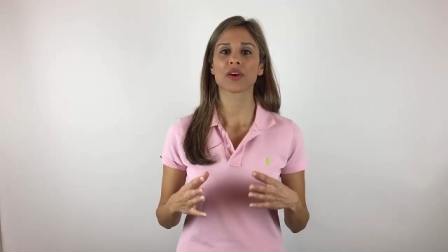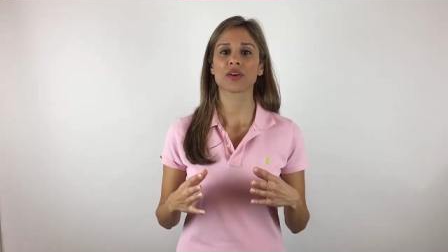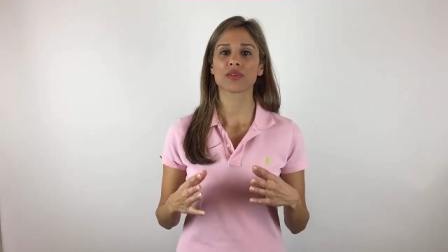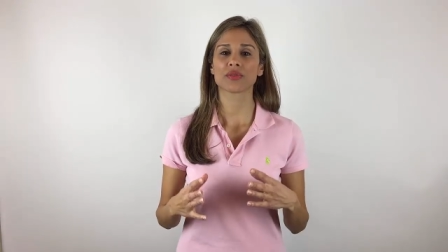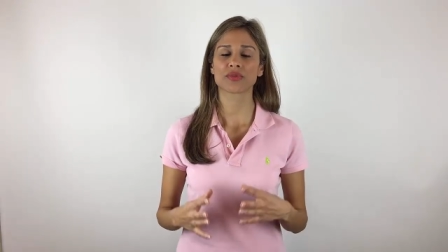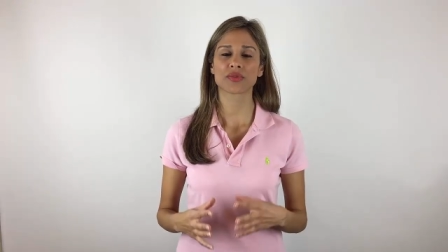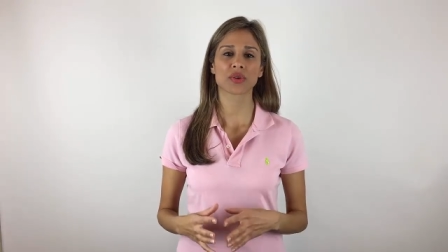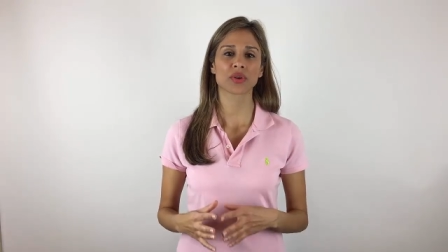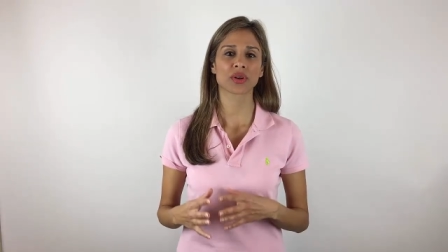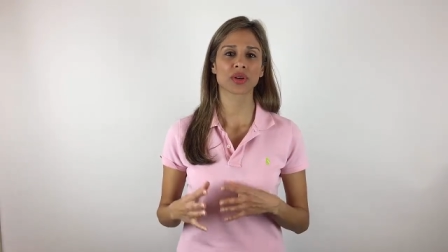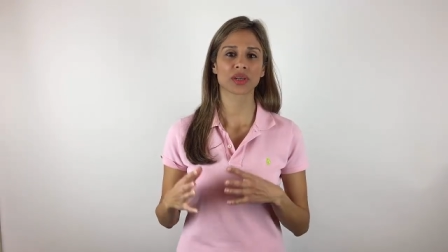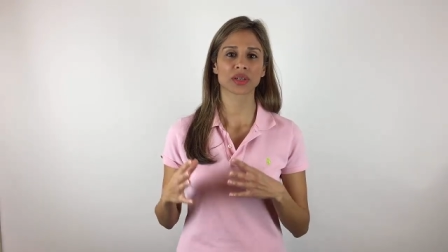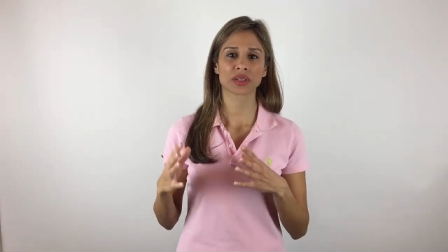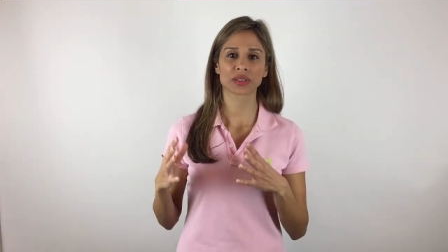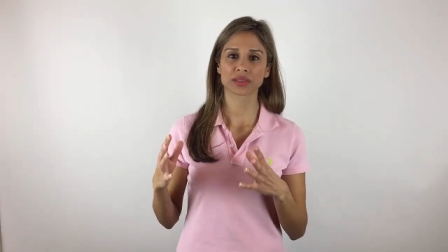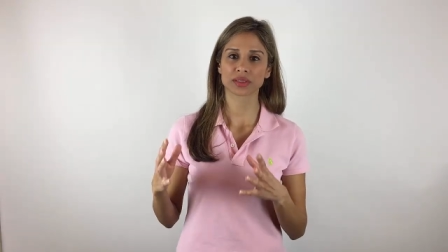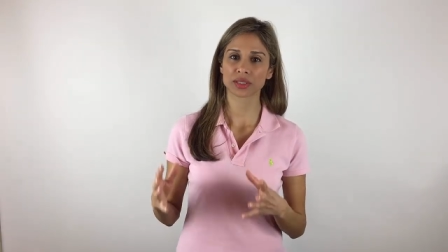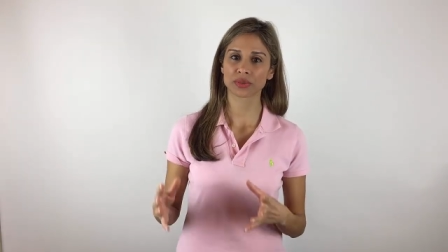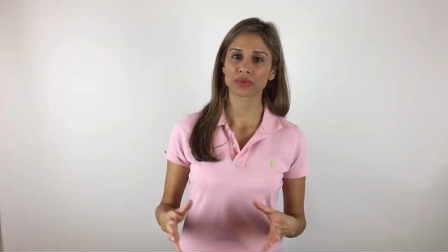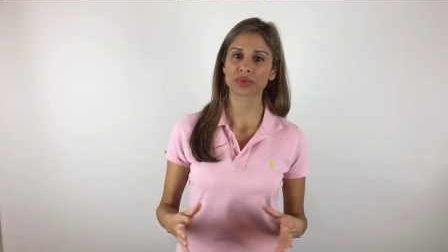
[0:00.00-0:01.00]

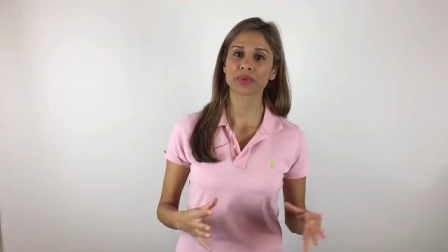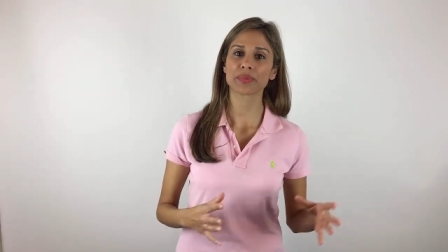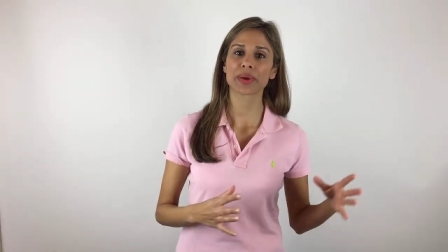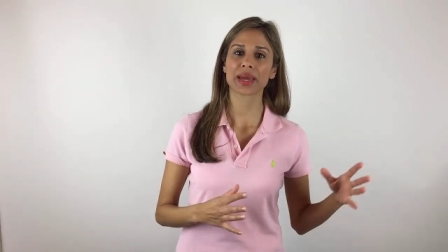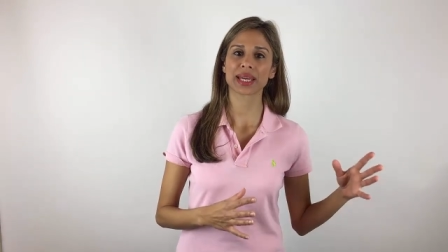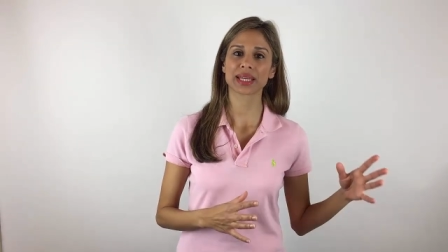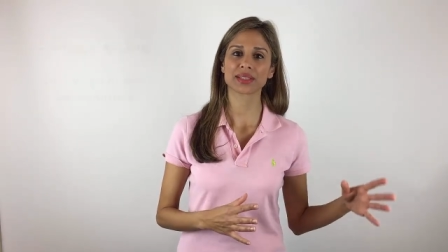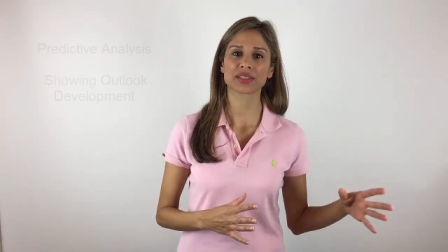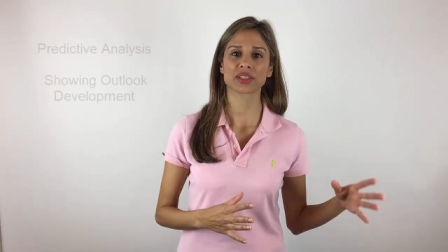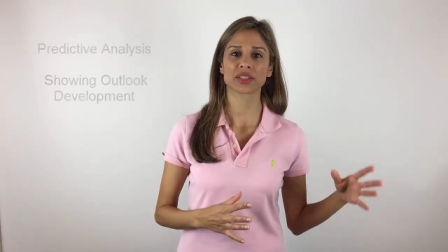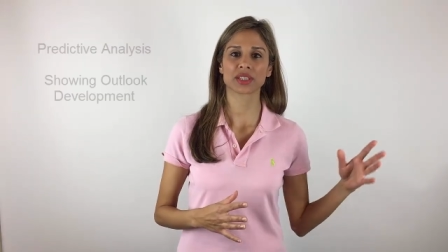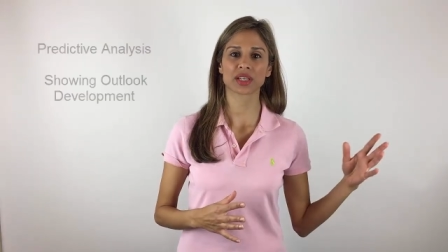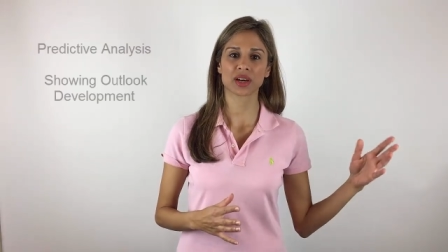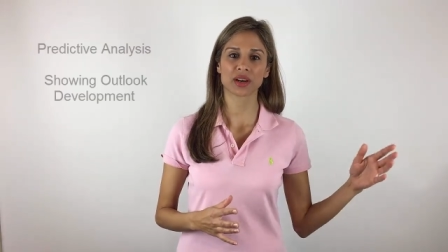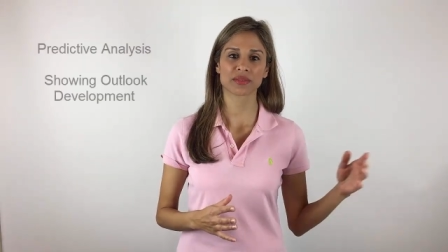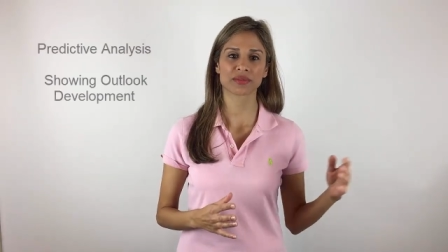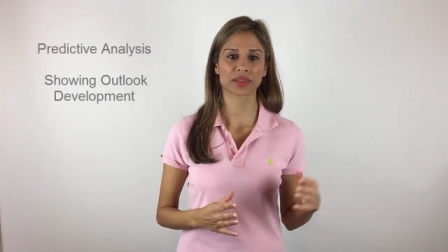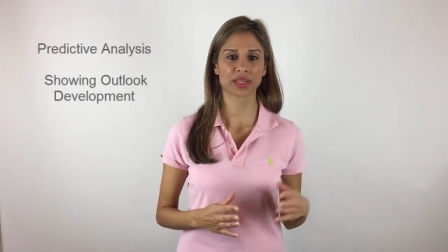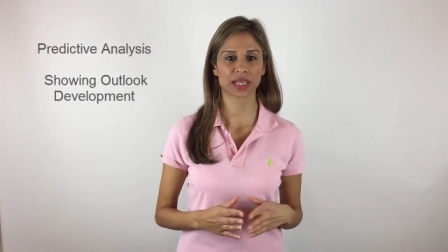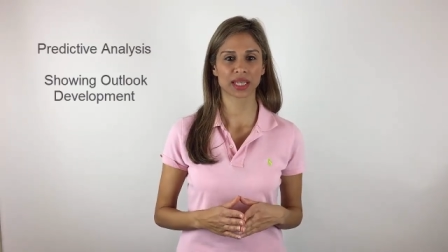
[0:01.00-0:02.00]
for the remainder
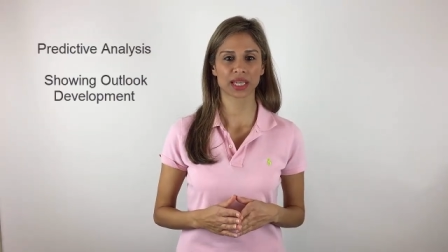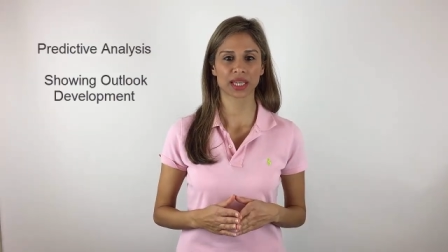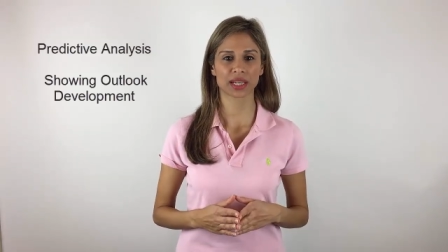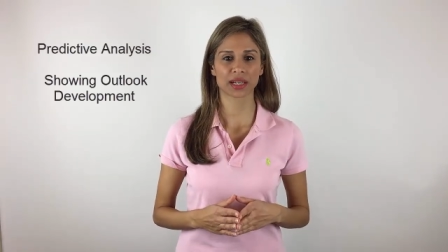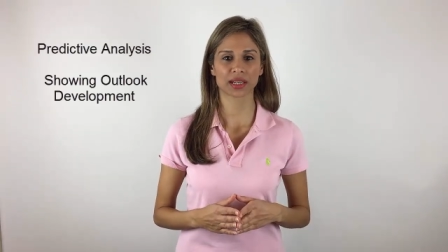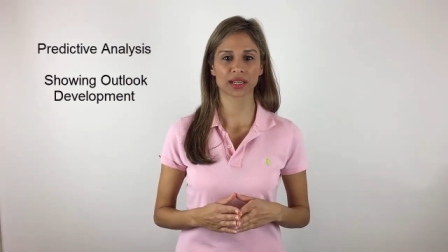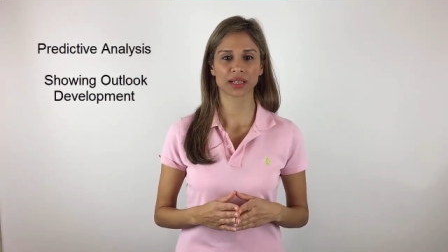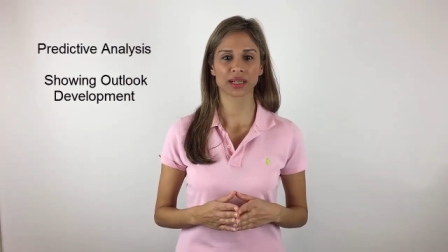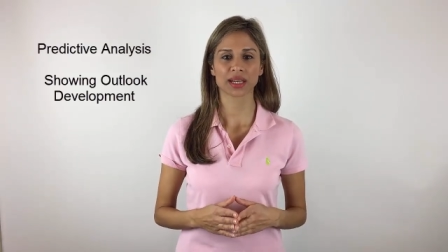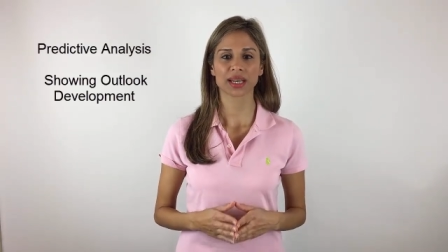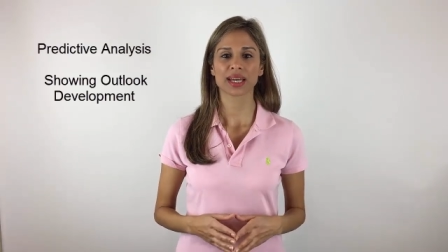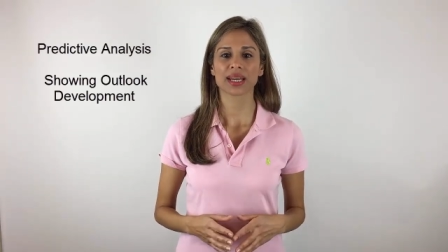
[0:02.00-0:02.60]
of the year.